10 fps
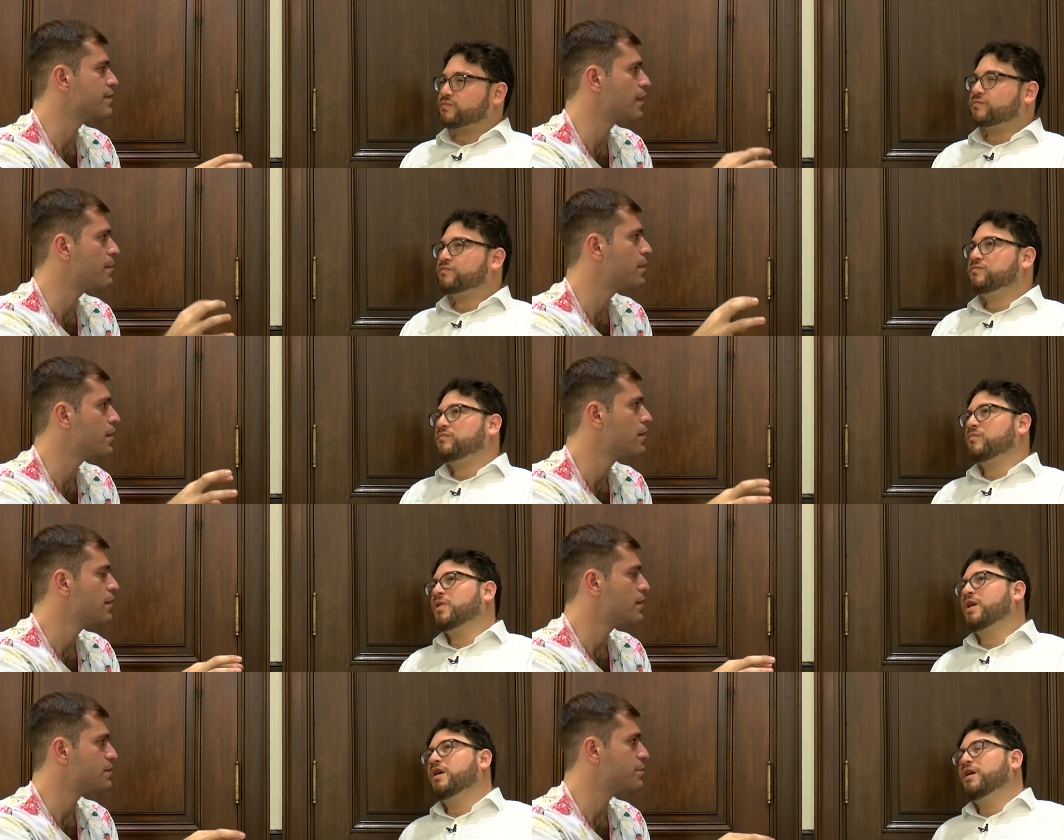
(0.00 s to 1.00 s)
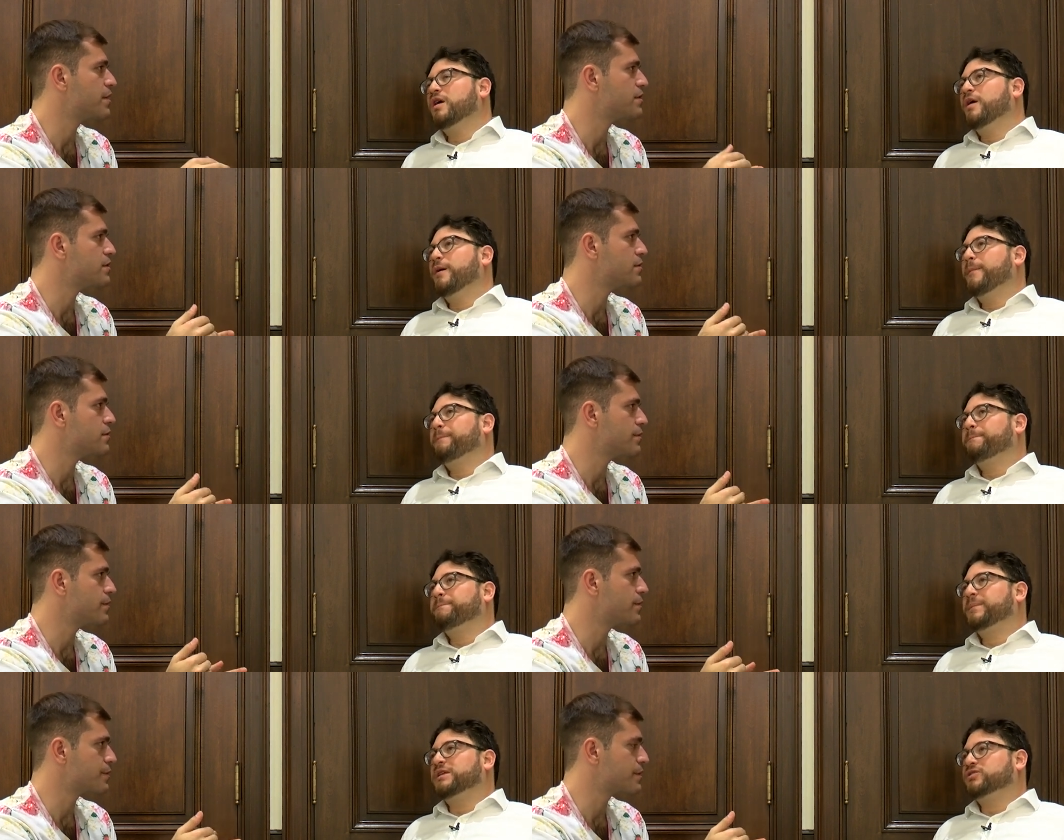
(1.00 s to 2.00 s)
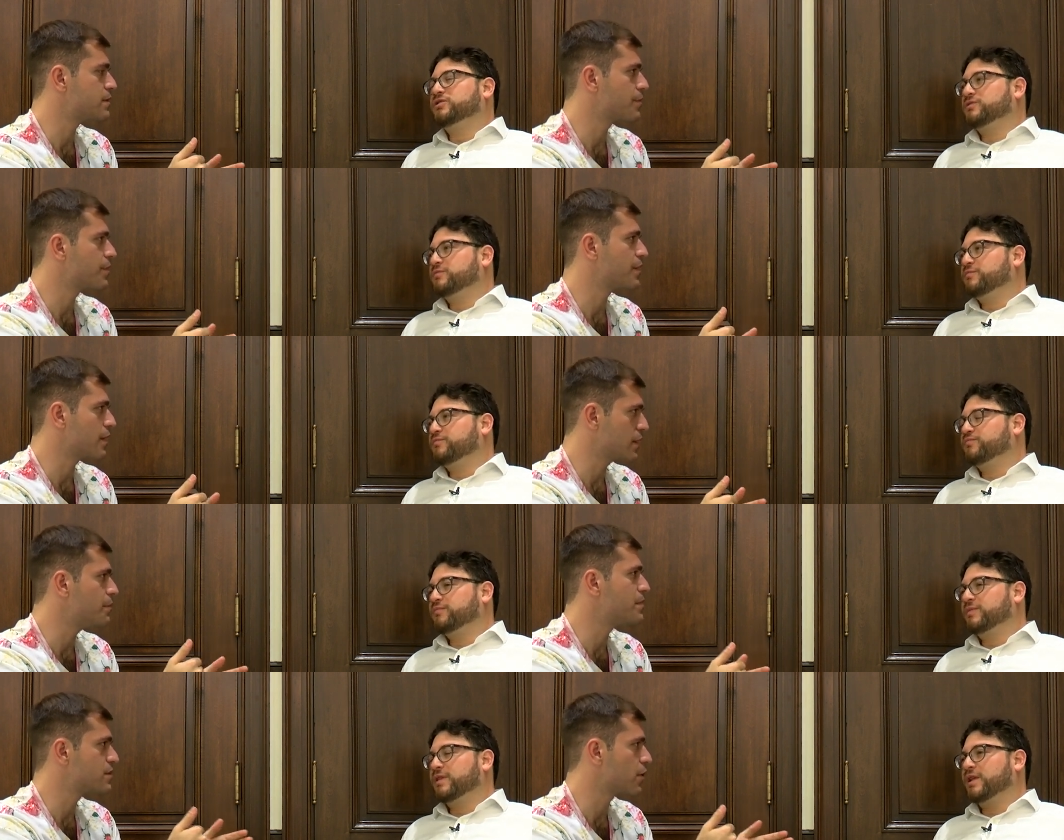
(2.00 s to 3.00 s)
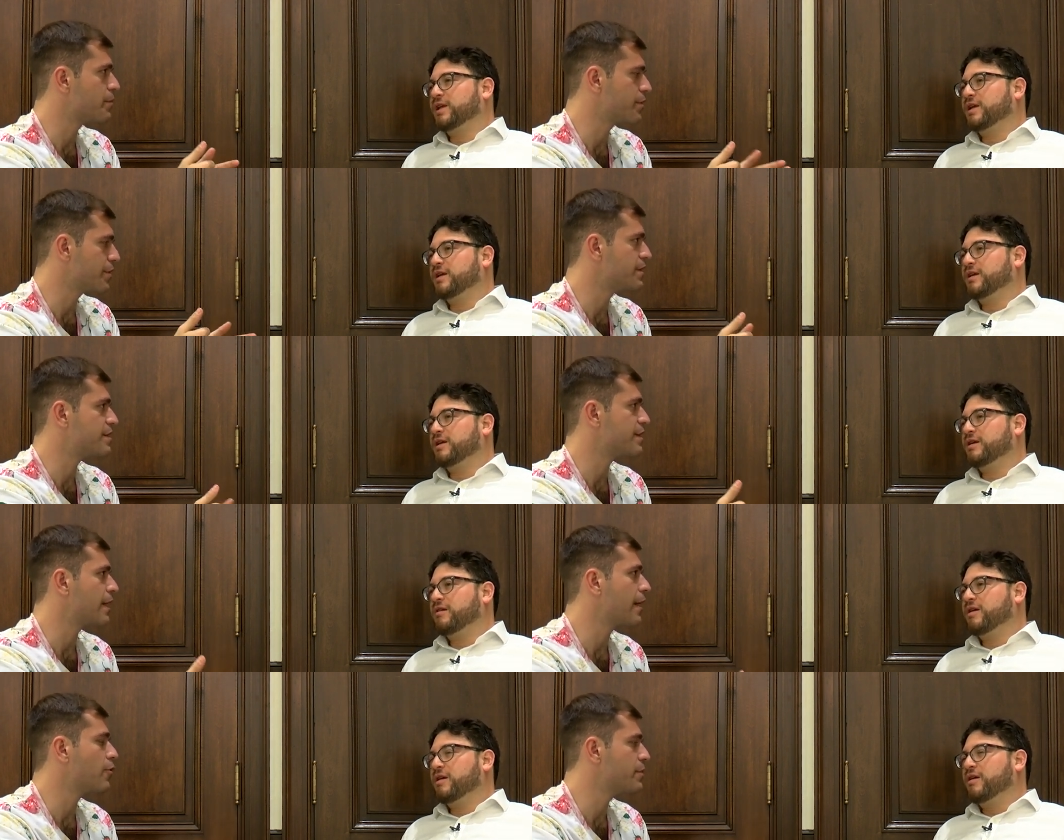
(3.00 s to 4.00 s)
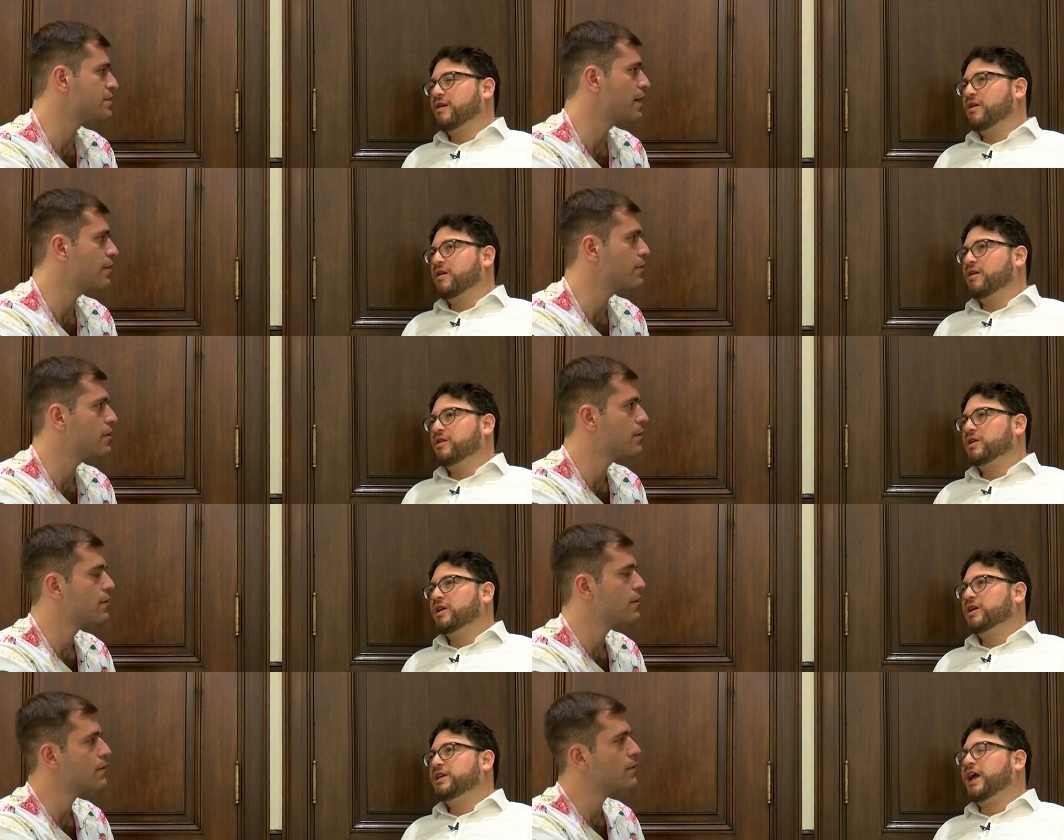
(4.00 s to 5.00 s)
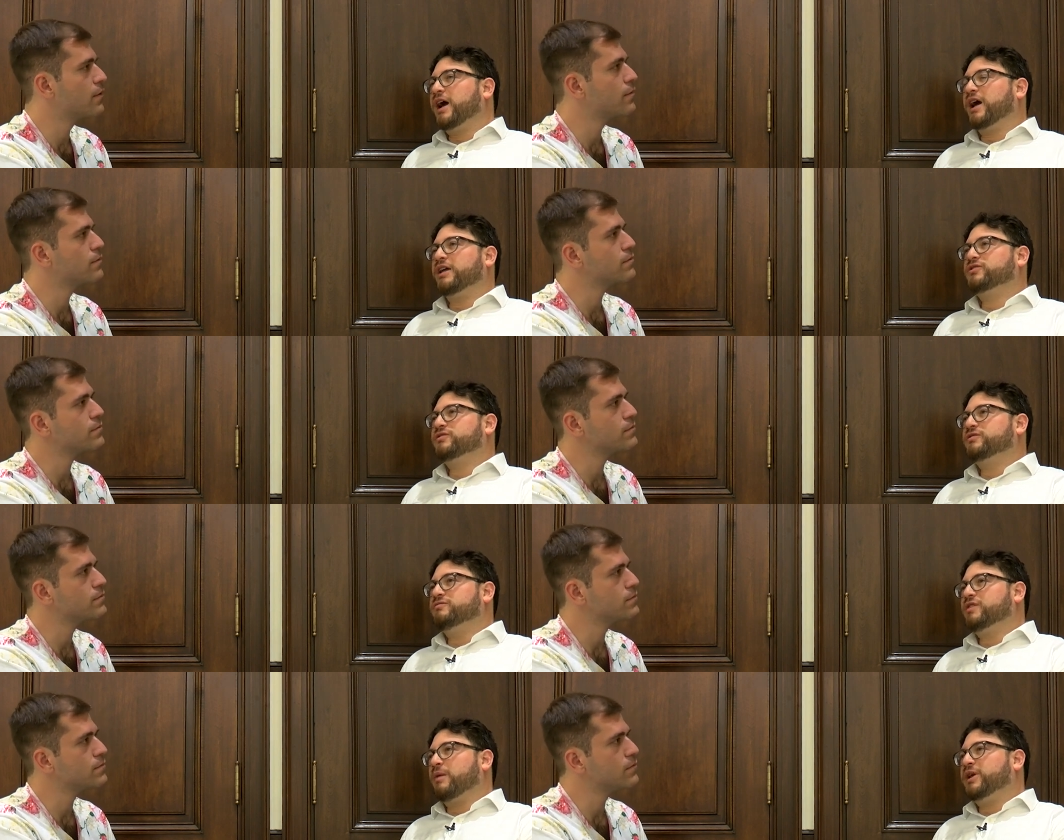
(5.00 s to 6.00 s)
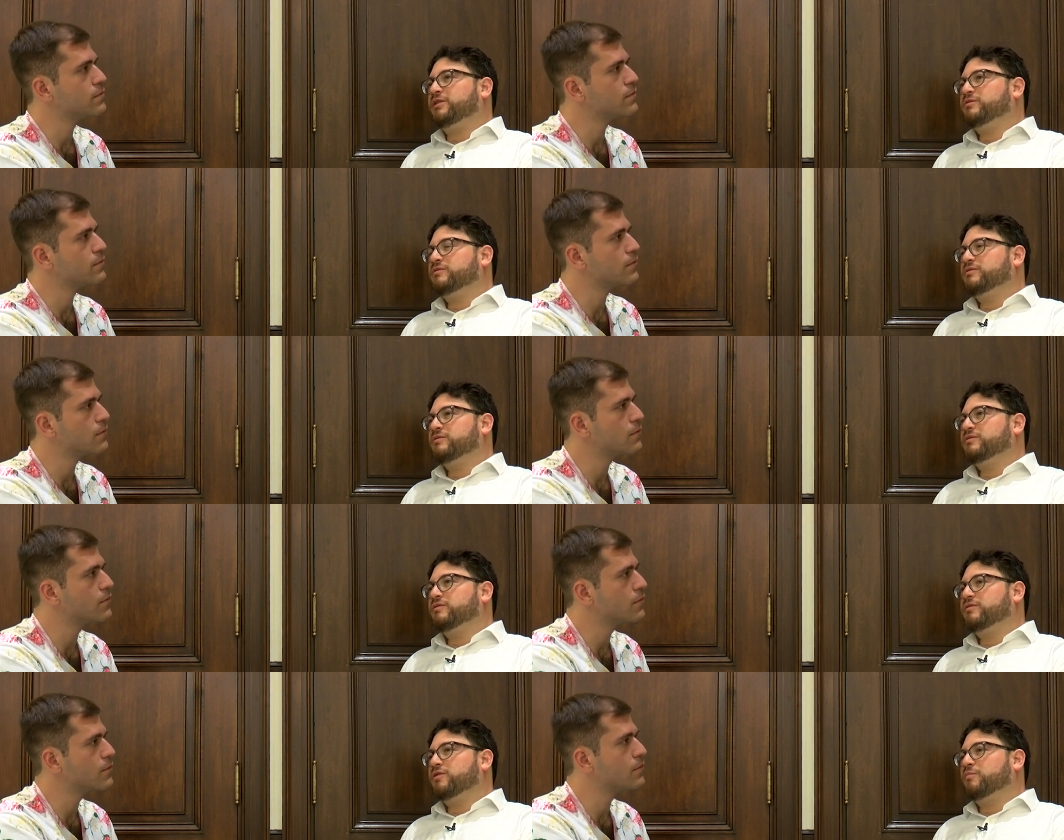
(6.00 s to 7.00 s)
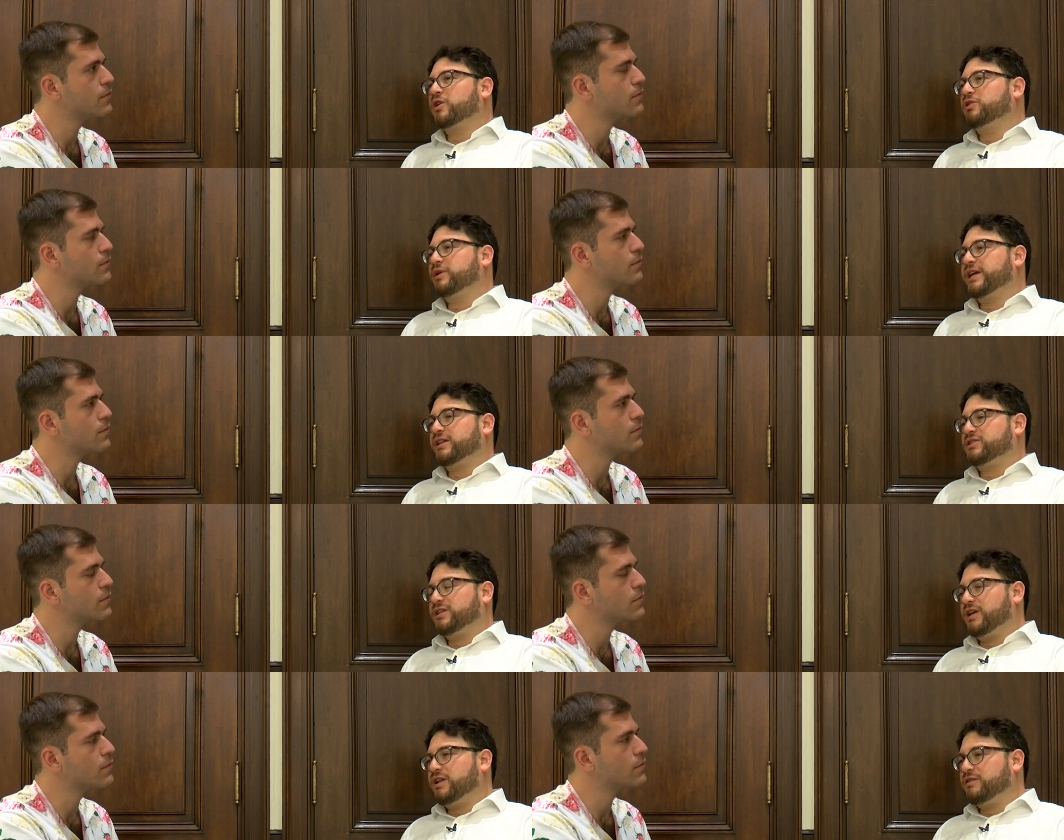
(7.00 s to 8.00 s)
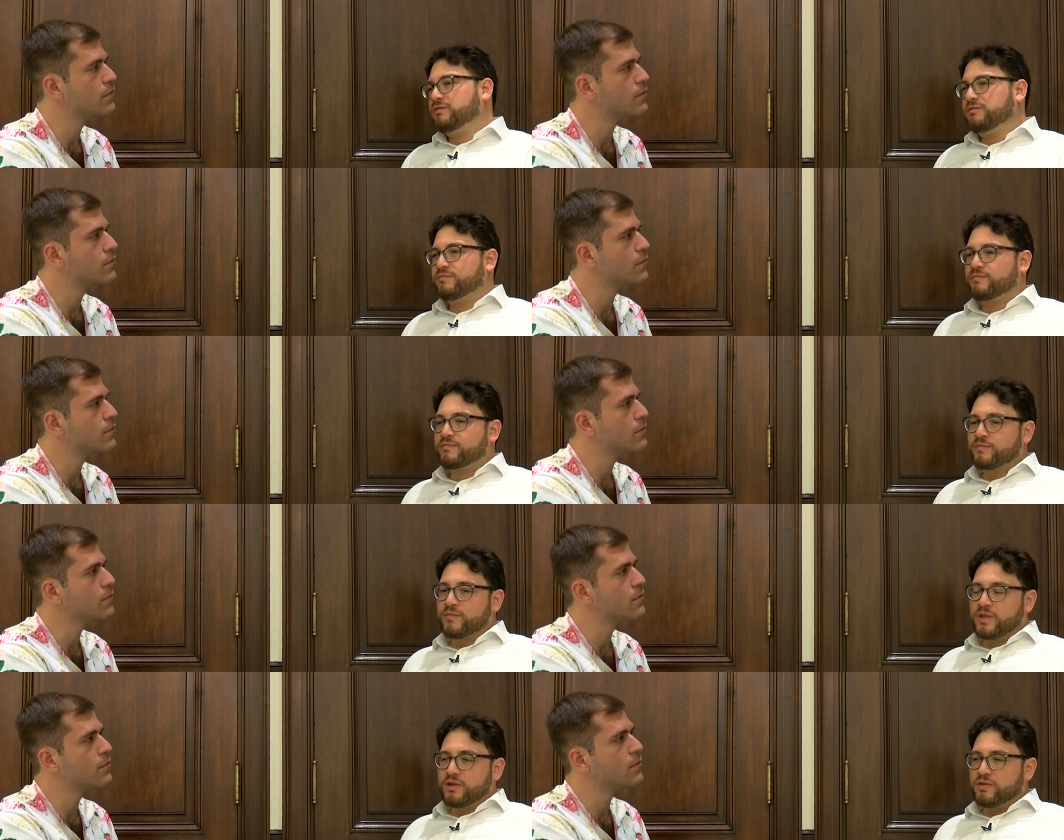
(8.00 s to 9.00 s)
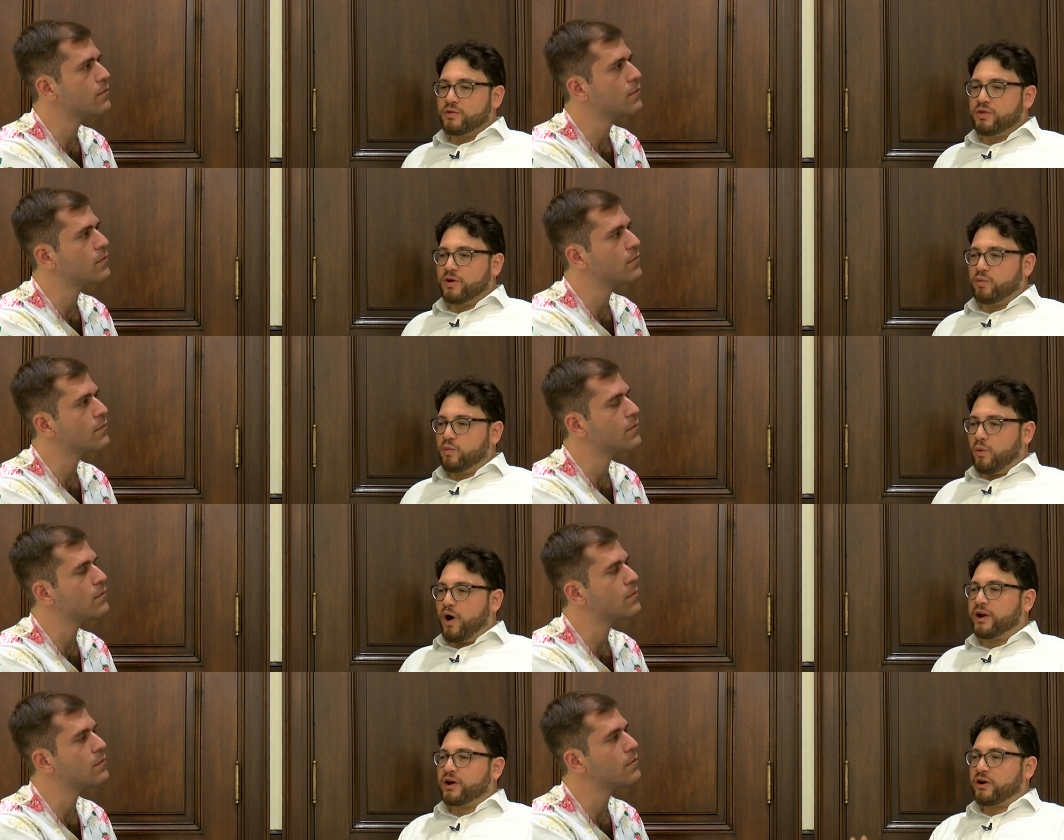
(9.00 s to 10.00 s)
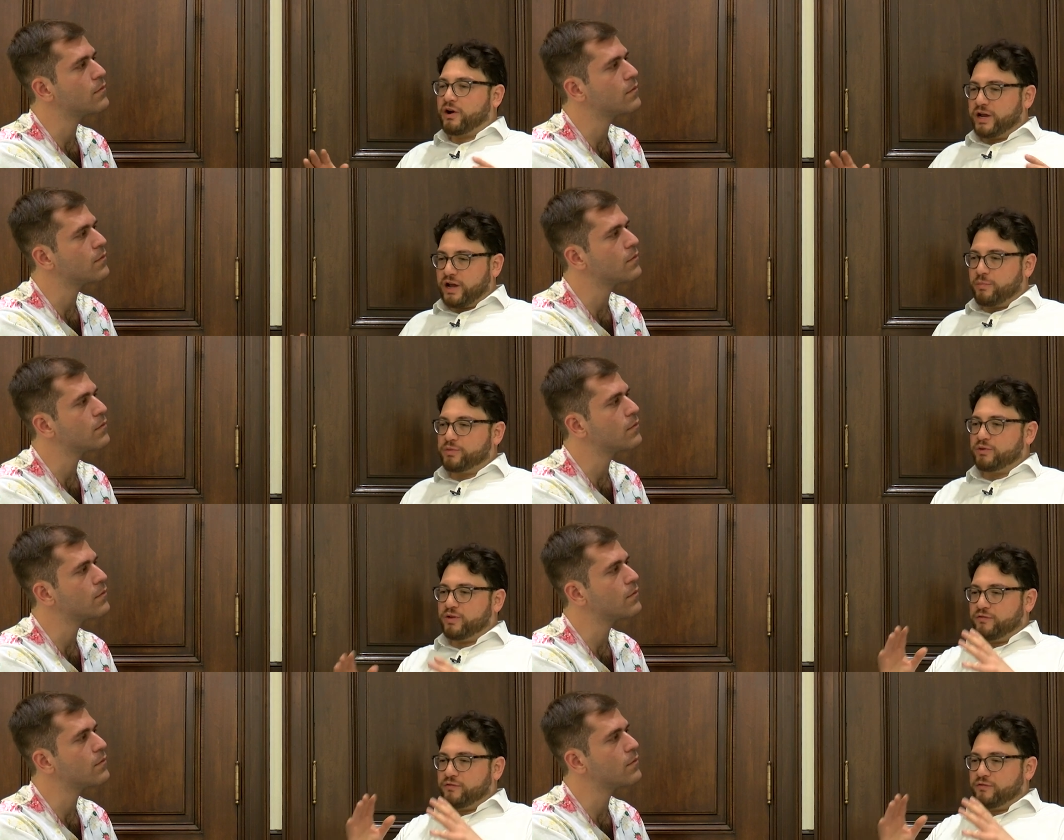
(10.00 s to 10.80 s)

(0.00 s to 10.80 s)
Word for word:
Speaker 1: dilemma is because there's it's, something that limits our ability to take that element out?
Speaker 2: Yeah, it, I mean, the mercury gets in through the water and up through the